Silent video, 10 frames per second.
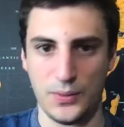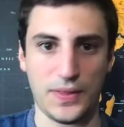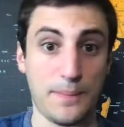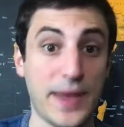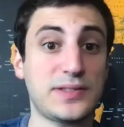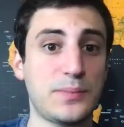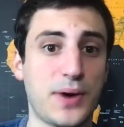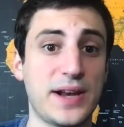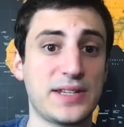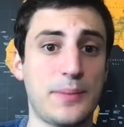You want the best and
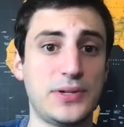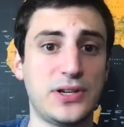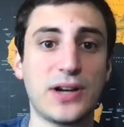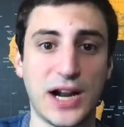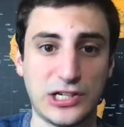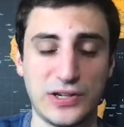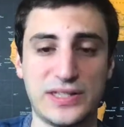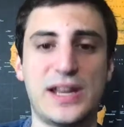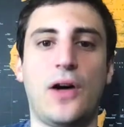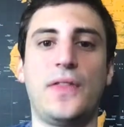brightest coming to your
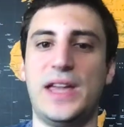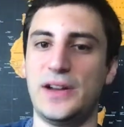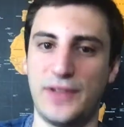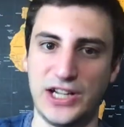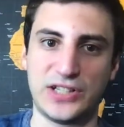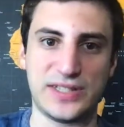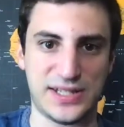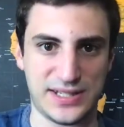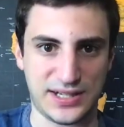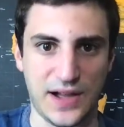countries and all the innovations
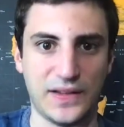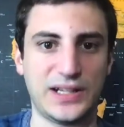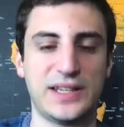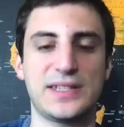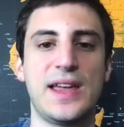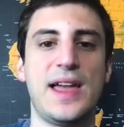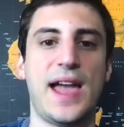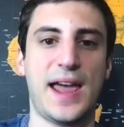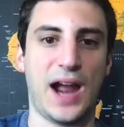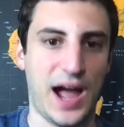and technologies
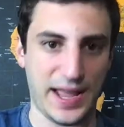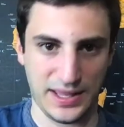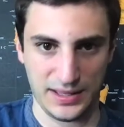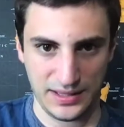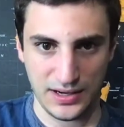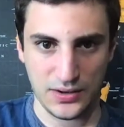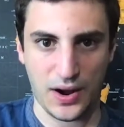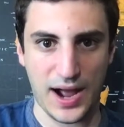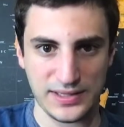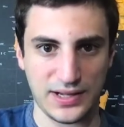and high you know
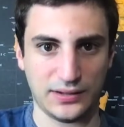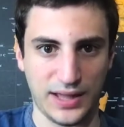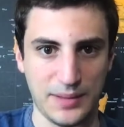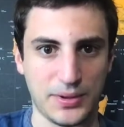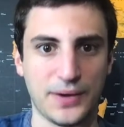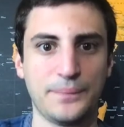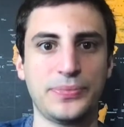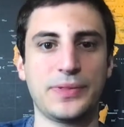high skill labor